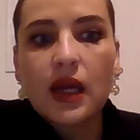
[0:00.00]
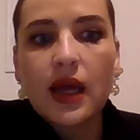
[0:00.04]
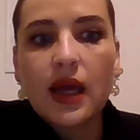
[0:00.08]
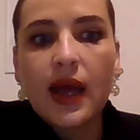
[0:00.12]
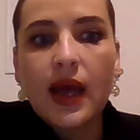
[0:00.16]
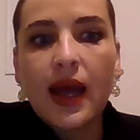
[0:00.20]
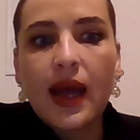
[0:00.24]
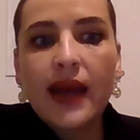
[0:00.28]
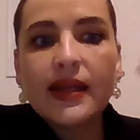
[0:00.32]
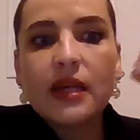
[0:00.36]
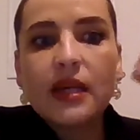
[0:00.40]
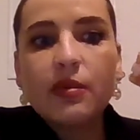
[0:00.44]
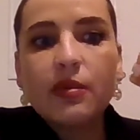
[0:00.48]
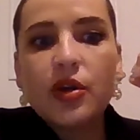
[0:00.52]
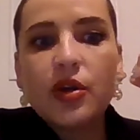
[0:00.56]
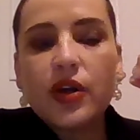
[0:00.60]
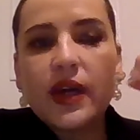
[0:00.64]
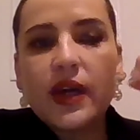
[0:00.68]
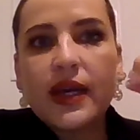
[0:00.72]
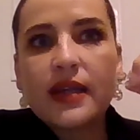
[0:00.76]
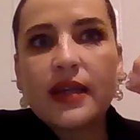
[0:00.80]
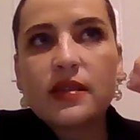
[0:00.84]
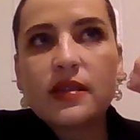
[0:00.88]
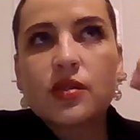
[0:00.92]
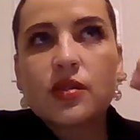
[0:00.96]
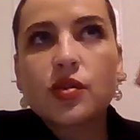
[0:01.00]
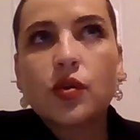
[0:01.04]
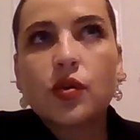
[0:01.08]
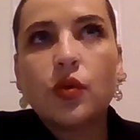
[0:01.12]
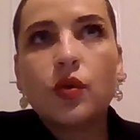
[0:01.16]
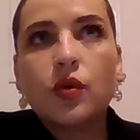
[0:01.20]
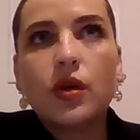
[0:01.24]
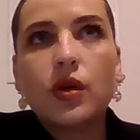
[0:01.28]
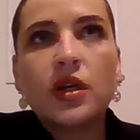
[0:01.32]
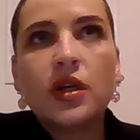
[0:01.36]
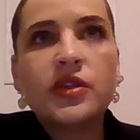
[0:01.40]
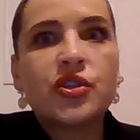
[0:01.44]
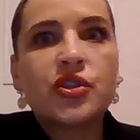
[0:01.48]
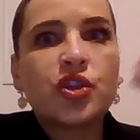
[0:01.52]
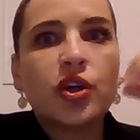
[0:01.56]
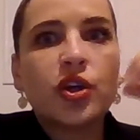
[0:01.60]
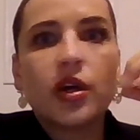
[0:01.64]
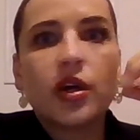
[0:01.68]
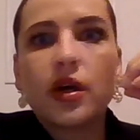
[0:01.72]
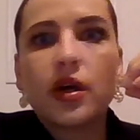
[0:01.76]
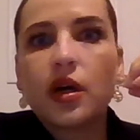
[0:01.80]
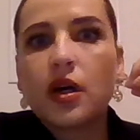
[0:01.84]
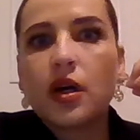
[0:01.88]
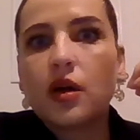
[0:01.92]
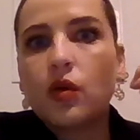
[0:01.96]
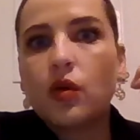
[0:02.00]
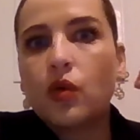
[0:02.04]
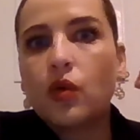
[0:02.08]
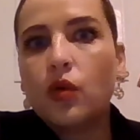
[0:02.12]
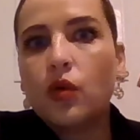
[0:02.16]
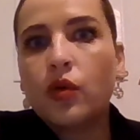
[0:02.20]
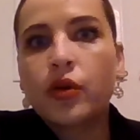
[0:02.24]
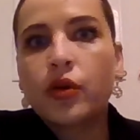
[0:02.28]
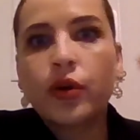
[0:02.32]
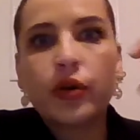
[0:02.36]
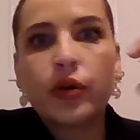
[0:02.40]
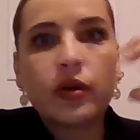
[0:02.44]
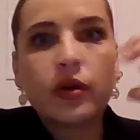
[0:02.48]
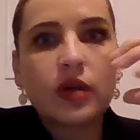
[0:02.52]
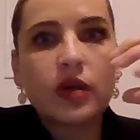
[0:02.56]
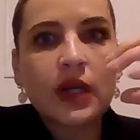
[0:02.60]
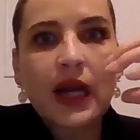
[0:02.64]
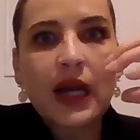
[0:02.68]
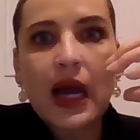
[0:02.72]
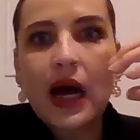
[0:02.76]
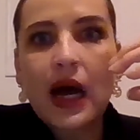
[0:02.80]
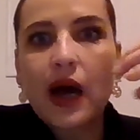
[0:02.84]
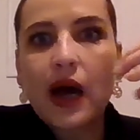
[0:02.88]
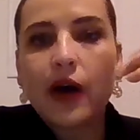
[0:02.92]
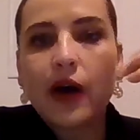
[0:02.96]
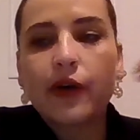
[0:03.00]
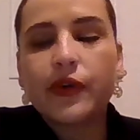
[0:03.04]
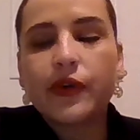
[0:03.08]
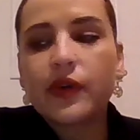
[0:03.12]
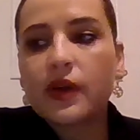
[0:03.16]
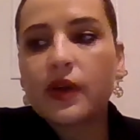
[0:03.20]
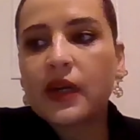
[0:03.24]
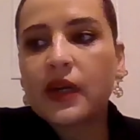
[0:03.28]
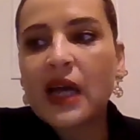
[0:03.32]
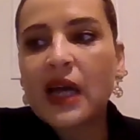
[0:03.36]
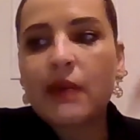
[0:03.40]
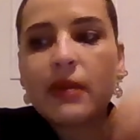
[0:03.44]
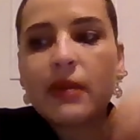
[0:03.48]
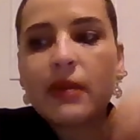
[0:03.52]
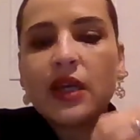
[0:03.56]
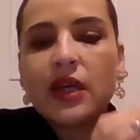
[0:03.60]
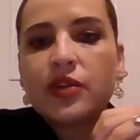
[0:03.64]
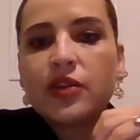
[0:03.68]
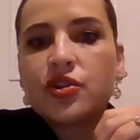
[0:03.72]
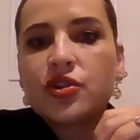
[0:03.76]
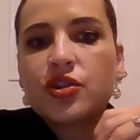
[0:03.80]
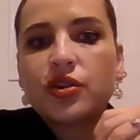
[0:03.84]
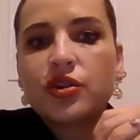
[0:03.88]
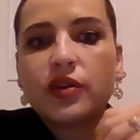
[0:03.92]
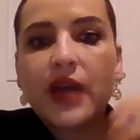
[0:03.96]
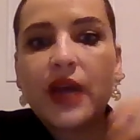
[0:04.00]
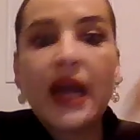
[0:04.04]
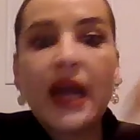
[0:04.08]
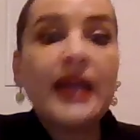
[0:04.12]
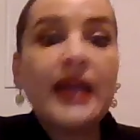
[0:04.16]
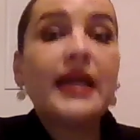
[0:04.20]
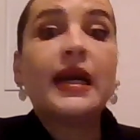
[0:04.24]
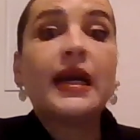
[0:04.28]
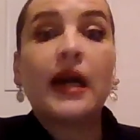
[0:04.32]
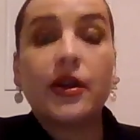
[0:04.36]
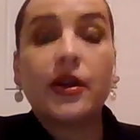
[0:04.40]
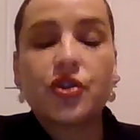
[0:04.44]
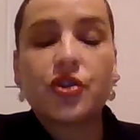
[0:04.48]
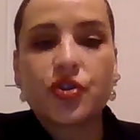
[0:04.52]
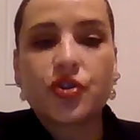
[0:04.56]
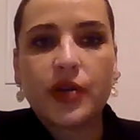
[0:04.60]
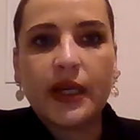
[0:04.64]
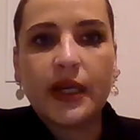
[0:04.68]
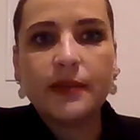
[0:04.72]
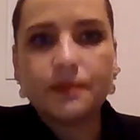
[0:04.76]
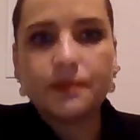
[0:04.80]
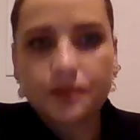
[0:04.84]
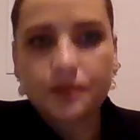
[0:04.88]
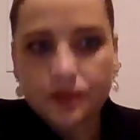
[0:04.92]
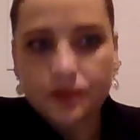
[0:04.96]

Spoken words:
AWS or Azure or Google Cloud coming into any country.